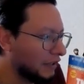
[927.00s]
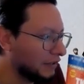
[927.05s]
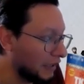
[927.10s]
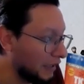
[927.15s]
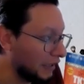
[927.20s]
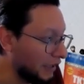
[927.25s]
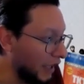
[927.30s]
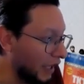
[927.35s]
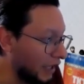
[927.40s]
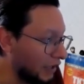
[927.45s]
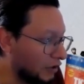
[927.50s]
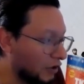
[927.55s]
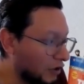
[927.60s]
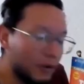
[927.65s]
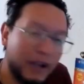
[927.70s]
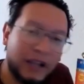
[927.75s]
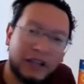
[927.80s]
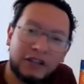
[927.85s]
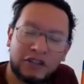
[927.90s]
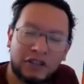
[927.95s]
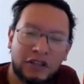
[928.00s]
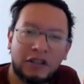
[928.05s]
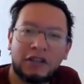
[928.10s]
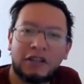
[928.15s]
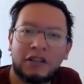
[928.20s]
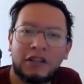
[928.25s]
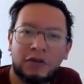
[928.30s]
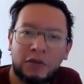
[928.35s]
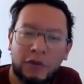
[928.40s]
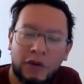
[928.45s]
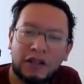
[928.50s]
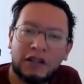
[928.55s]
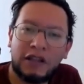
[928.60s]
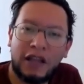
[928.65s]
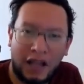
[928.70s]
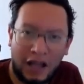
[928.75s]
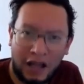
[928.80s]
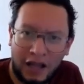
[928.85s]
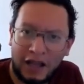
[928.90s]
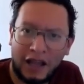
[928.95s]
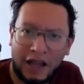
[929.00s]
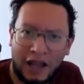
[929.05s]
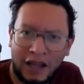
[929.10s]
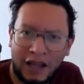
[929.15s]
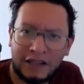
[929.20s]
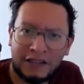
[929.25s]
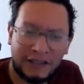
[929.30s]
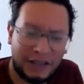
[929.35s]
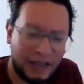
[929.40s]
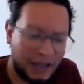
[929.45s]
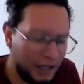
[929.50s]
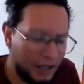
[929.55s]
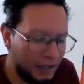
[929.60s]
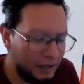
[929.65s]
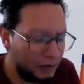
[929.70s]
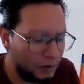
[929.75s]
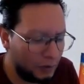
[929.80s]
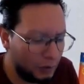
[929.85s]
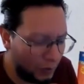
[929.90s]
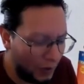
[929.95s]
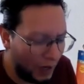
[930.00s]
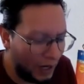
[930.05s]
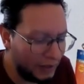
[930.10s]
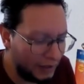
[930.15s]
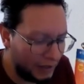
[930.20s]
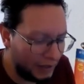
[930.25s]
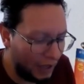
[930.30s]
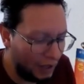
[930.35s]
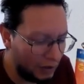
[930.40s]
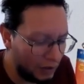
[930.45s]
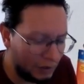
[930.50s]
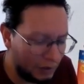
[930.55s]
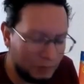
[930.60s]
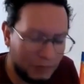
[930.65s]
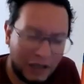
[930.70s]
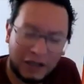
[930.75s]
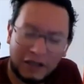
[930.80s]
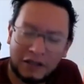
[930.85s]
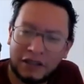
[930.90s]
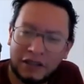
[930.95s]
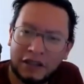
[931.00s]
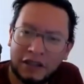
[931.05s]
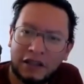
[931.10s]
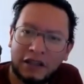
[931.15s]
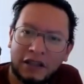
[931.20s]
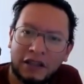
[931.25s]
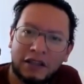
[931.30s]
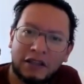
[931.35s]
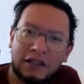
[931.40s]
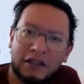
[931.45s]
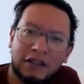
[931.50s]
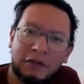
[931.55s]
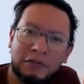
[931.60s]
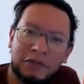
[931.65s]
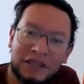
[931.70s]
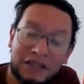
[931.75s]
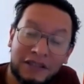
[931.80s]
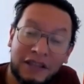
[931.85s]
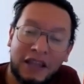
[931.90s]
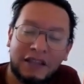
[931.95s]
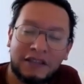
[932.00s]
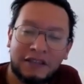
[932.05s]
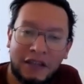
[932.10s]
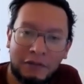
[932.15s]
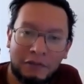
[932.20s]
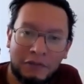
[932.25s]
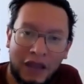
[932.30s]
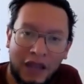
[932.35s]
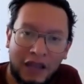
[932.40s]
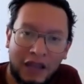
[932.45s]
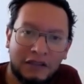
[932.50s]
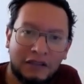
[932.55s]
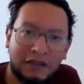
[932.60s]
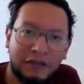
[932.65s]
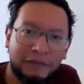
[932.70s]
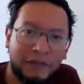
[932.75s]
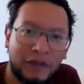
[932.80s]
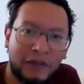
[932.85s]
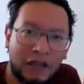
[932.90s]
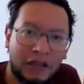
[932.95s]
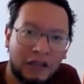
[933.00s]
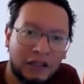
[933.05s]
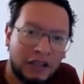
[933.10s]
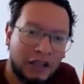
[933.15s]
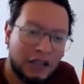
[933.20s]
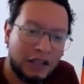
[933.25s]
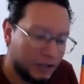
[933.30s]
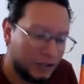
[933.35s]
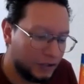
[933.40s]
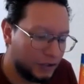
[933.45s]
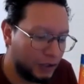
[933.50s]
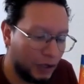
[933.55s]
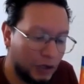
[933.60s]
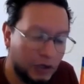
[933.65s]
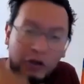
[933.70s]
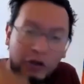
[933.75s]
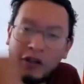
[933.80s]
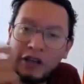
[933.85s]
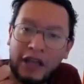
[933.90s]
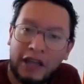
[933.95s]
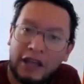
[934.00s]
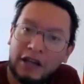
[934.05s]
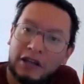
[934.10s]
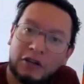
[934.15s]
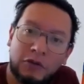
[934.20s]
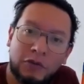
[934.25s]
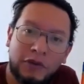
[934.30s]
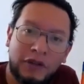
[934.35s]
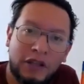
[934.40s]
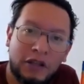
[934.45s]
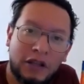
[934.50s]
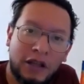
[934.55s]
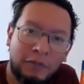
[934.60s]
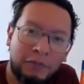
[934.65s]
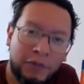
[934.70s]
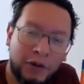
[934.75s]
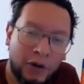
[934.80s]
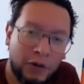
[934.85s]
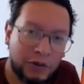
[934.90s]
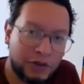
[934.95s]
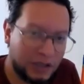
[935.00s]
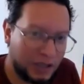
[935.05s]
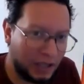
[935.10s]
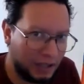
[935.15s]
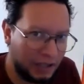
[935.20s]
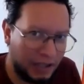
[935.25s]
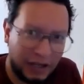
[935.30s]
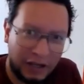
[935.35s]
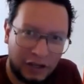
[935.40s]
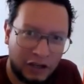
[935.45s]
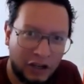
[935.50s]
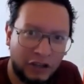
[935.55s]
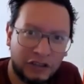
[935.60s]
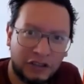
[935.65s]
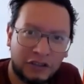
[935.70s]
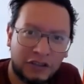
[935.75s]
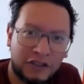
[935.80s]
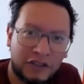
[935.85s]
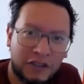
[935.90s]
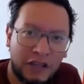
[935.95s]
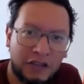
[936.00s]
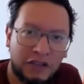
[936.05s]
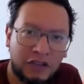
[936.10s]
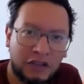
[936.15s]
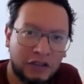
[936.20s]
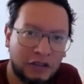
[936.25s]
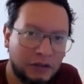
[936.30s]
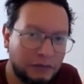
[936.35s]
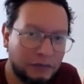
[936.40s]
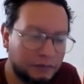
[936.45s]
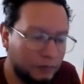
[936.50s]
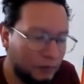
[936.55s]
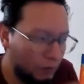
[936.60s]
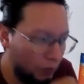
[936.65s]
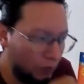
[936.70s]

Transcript: Delayed correction is when I said you write down the mistakes they made, so you later will approach it in another session,